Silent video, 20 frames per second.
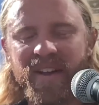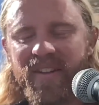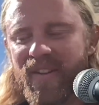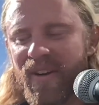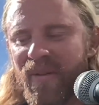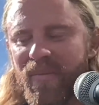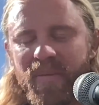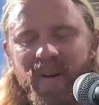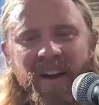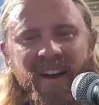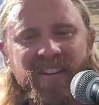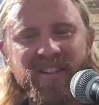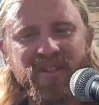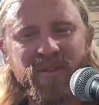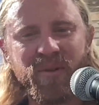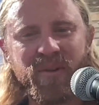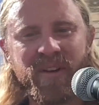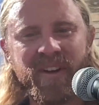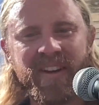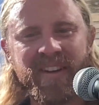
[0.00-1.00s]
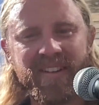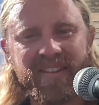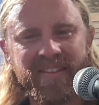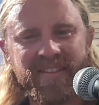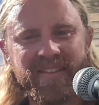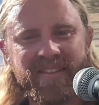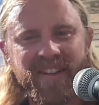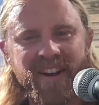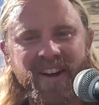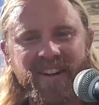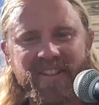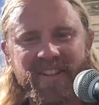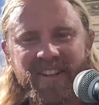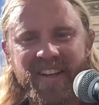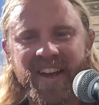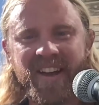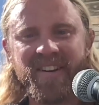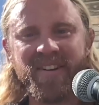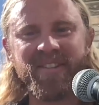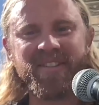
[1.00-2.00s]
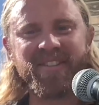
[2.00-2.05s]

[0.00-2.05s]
Don't buy soy. Toxic candle.